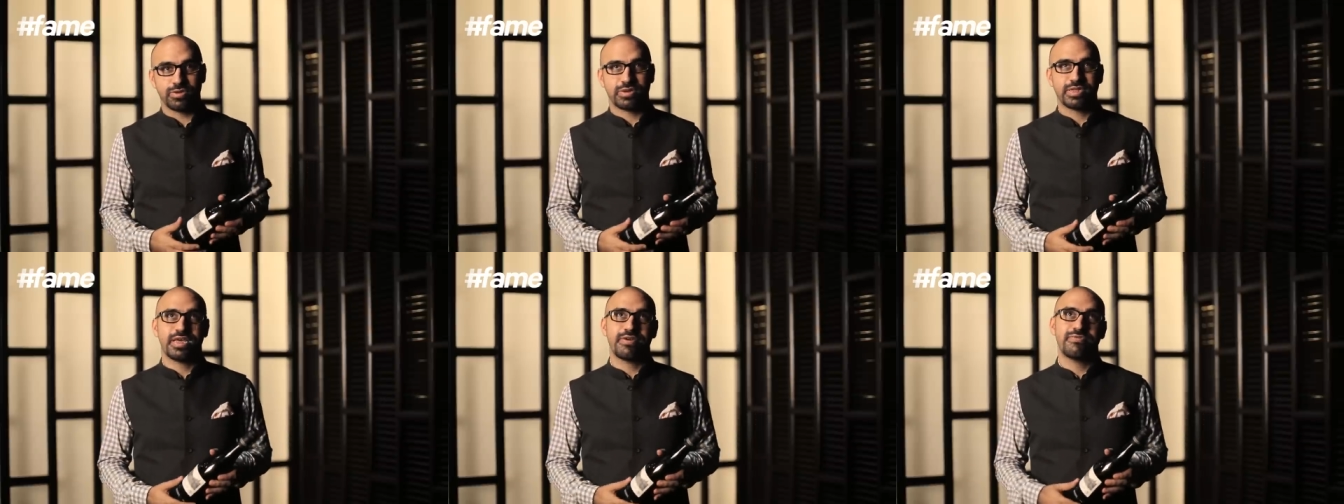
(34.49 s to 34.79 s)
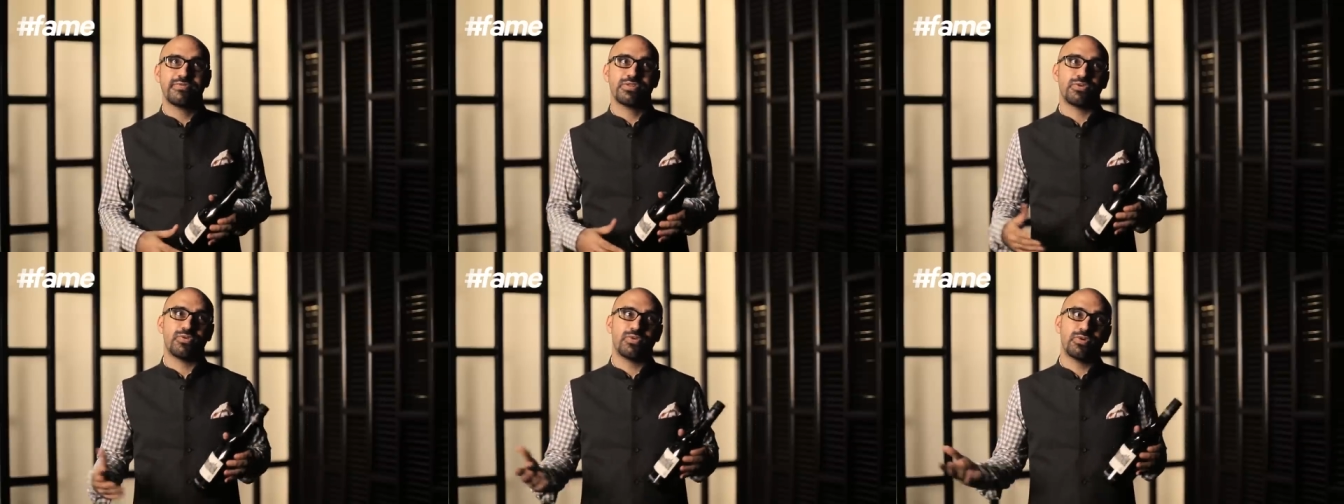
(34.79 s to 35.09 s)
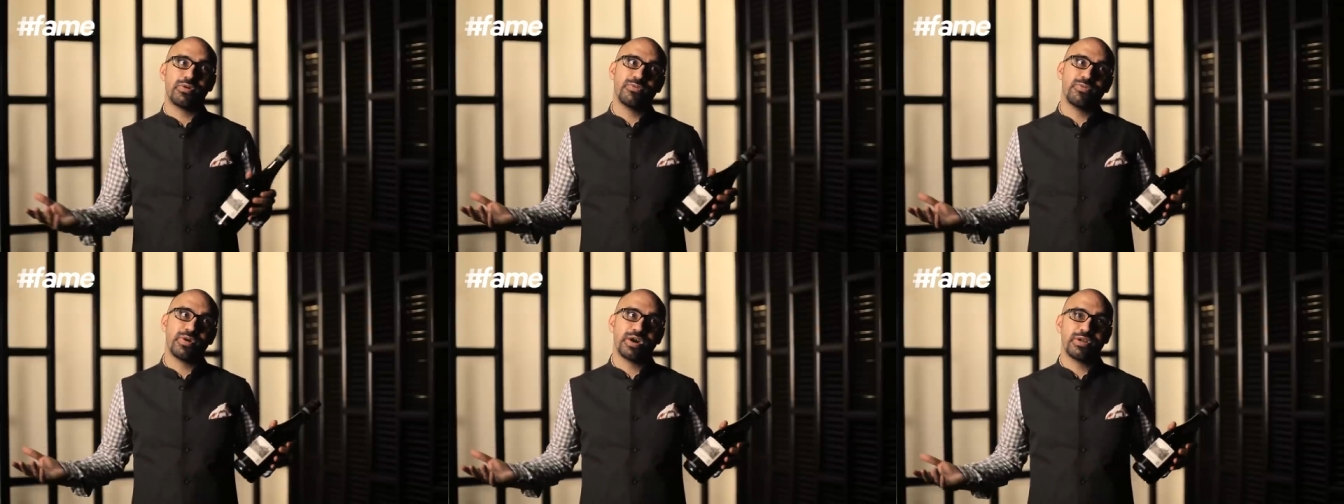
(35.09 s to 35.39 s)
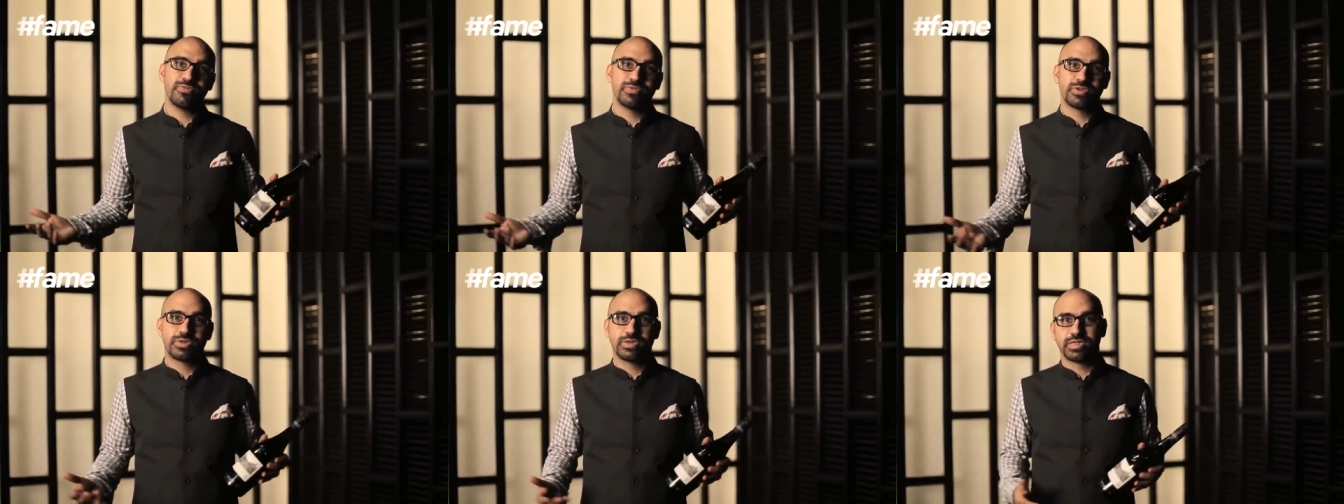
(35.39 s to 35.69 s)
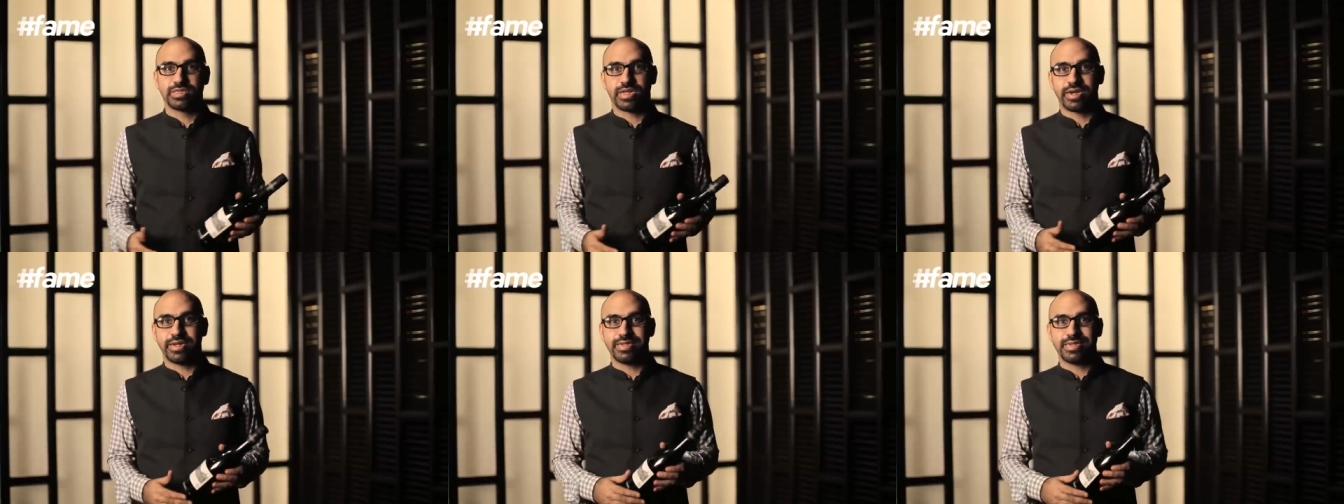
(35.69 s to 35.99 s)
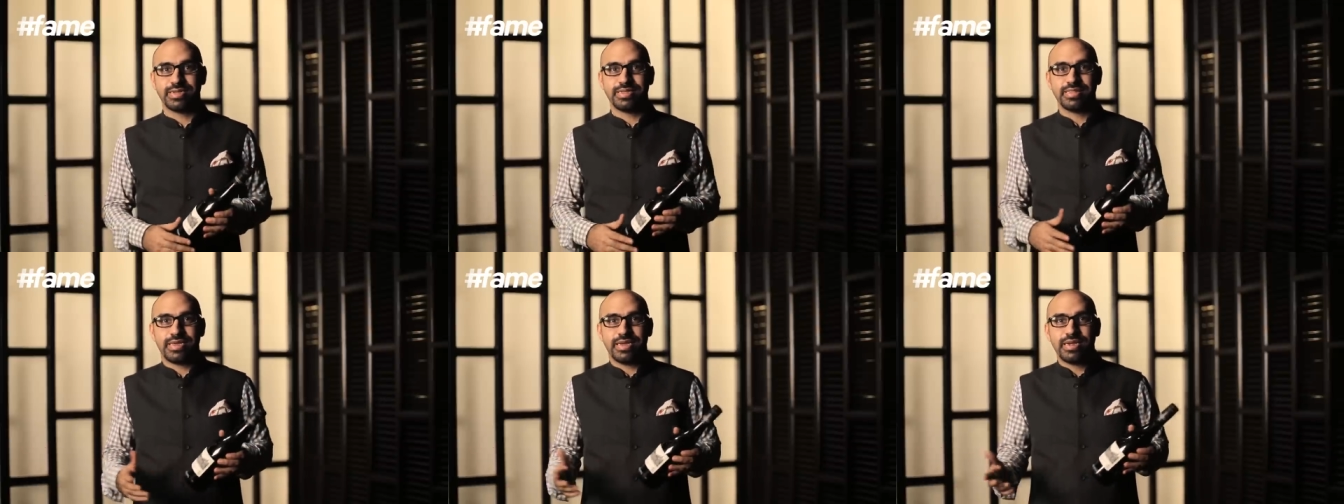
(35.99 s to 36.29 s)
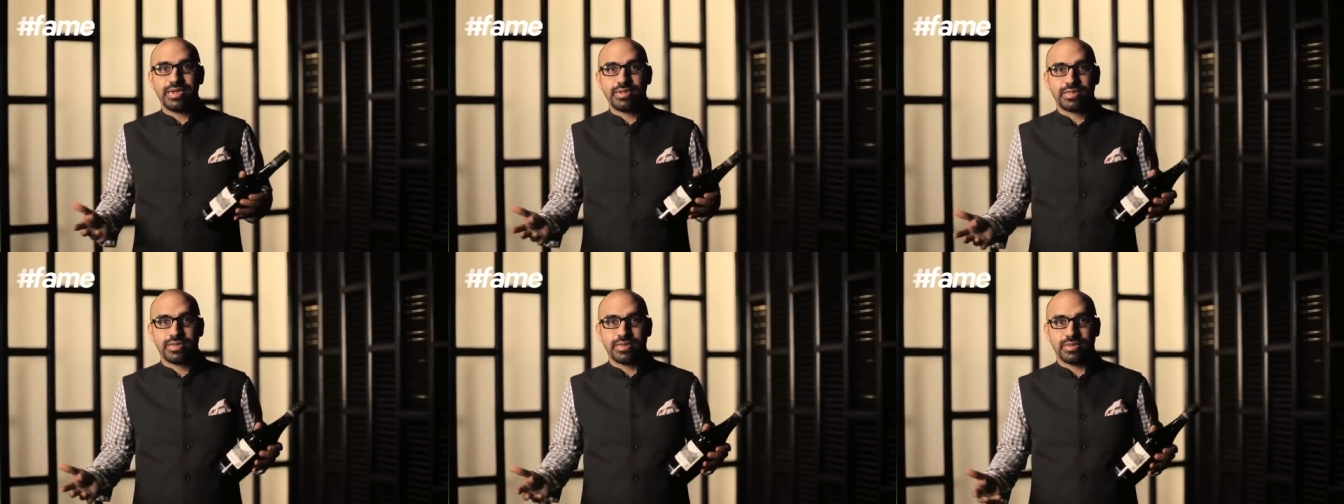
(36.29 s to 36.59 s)
You can have an old wine which is
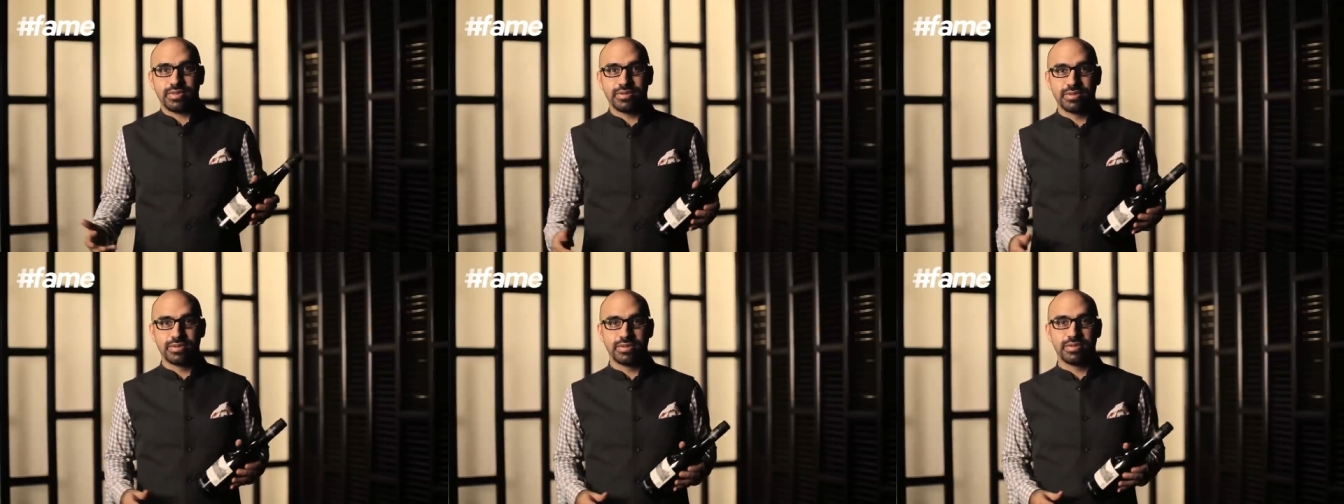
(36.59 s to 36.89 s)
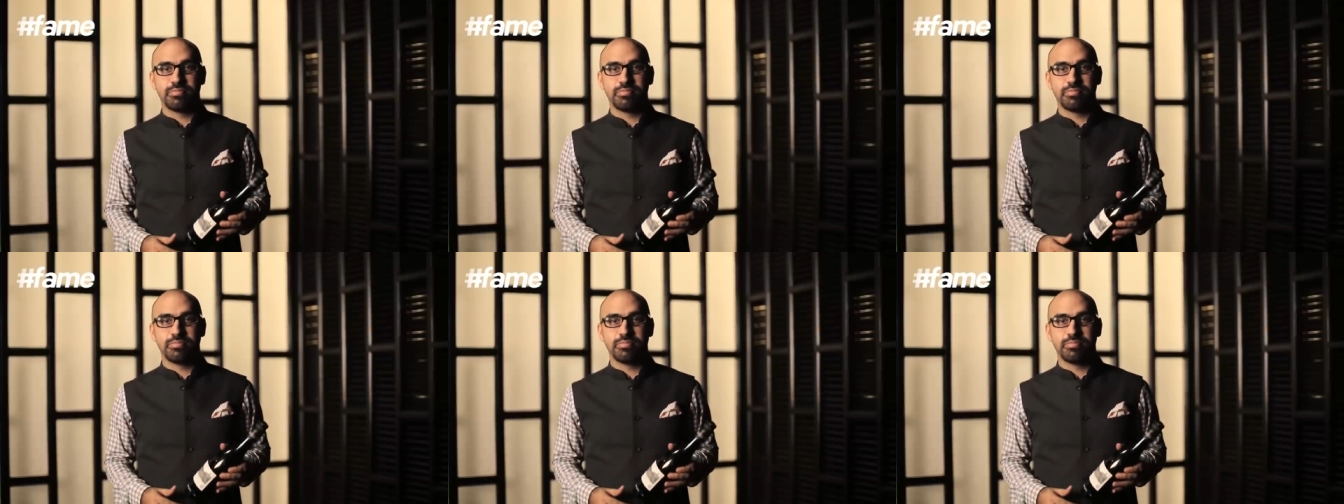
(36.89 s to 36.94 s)
1980,